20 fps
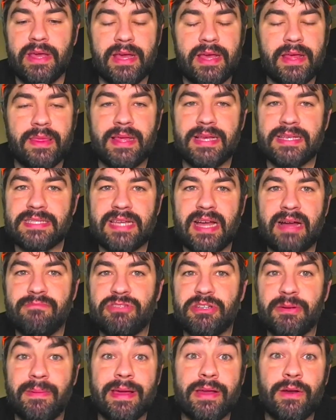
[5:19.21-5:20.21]
This time,
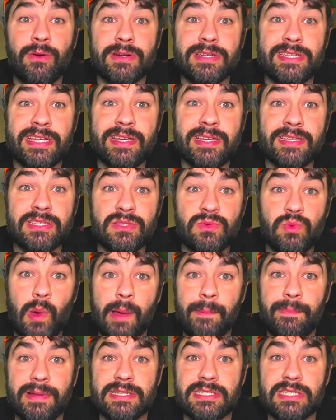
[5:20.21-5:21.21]
Jamaine Ortiz's
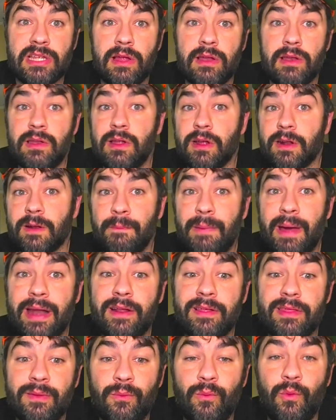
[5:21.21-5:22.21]
weapons looked better
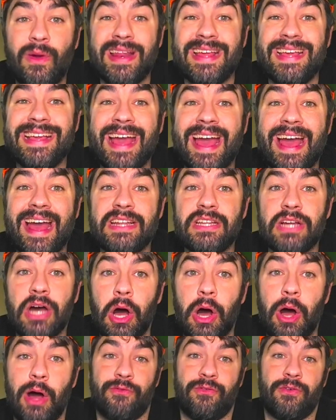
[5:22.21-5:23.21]
than what he had to
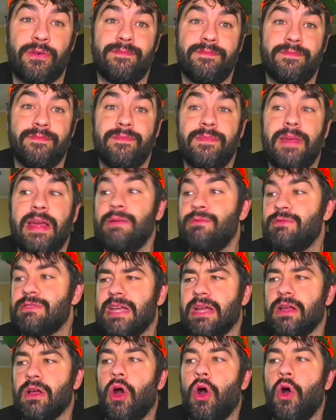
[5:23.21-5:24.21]
offer. And it was
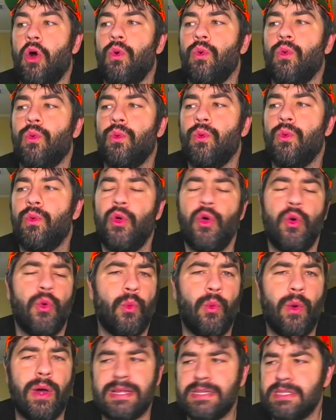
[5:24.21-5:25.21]
like, oh,
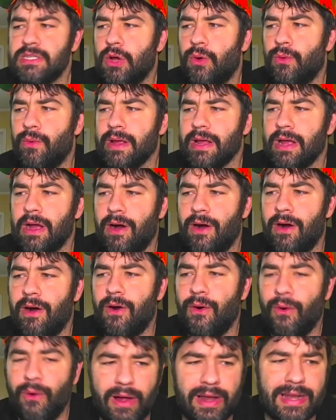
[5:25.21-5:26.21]
what is going
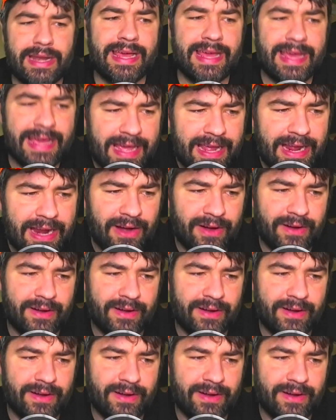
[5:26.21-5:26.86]
on here?